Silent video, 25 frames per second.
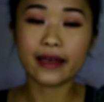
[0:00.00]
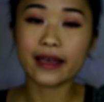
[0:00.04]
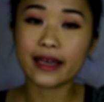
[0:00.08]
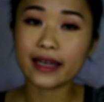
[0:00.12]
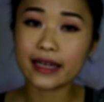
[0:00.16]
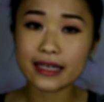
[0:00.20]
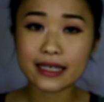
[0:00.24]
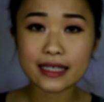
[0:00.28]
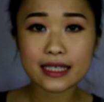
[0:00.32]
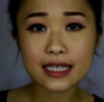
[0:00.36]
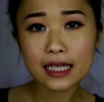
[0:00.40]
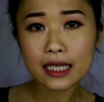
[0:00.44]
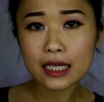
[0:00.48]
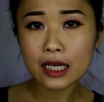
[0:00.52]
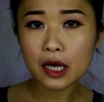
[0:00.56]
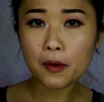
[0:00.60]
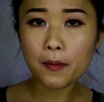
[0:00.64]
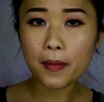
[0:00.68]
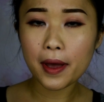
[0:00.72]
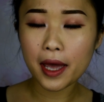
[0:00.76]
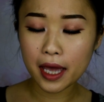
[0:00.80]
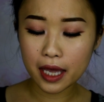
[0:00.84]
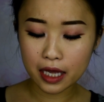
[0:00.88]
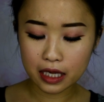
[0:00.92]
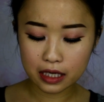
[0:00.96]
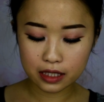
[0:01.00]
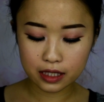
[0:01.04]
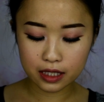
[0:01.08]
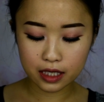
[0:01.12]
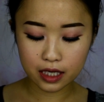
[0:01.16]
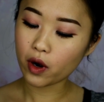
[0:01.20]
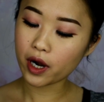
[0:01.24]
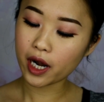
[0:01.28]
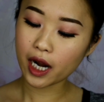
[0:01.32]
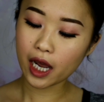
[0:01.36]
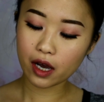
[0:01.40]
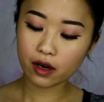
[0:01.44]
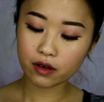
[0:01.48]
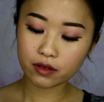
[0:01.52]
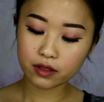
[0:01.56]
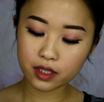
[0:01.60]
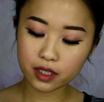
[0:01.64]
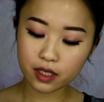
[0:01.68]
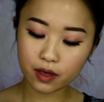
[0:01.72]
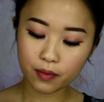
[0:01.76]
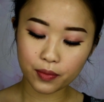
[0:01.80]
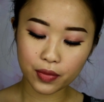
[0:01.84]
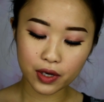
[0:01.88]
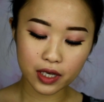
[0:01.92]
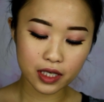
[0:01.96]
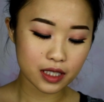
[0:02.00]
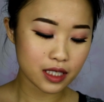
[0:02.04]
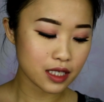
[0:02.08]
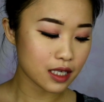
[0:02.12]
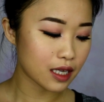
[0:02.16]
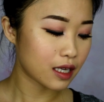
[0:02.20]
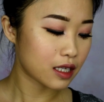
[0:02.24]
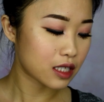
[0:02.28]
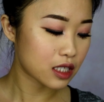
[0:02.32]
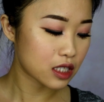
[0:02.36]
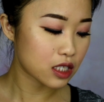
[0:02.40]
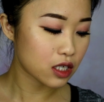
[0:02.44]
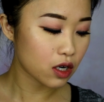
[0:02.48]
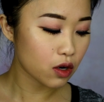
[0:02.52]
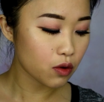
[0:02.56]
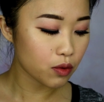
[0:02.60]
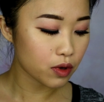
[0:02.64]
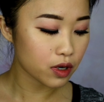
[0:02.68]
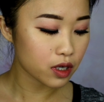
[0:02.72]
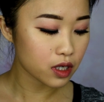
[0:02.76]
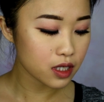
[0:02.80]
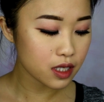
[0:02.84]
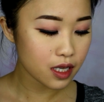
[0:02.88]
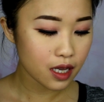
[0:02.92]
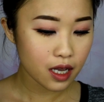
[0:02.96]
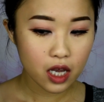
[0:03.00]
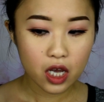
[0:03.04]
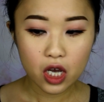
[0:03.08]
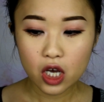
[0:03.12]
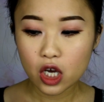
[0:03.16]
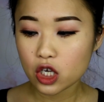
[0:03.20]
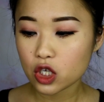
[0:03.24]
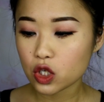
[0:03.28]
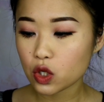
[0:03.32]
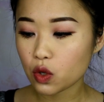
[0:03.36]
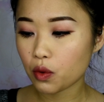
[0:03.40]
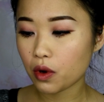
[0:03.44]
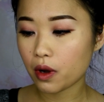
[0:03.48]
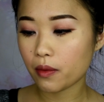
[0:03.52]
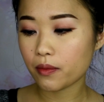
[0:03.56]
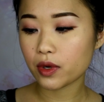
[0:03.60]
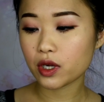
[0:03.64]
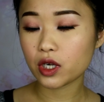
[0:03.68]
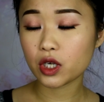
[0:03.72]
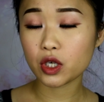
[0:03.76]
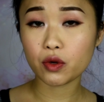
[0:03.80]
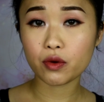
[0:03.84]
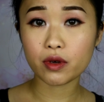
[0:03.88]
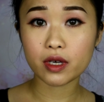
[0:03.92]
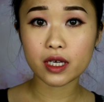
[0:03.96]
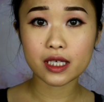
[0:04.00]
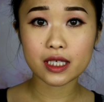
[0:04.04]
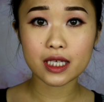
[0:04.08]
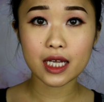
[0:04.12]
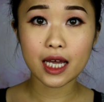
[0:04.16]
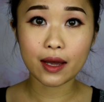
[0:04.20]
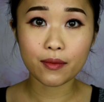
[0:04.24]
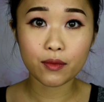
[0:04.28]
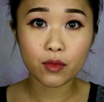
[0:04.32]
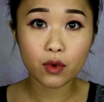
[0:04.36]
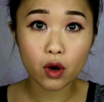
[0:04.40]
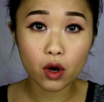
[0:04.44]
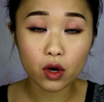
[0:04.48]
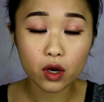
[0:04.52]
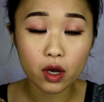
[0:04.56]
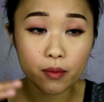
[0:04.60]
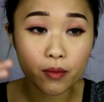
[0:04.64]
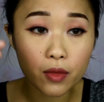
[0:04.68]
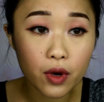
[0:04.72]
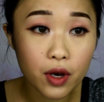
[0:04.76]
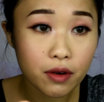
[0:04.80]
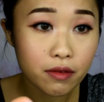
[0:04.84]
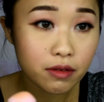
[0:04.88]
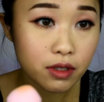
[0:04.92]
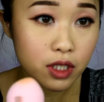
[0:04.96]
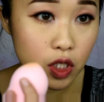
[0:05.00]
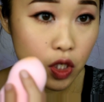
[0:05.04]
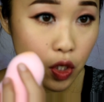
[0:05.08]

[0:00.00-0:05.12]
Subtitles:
It is a little bit worn out, but it still works. So what I'm going to do is I'm going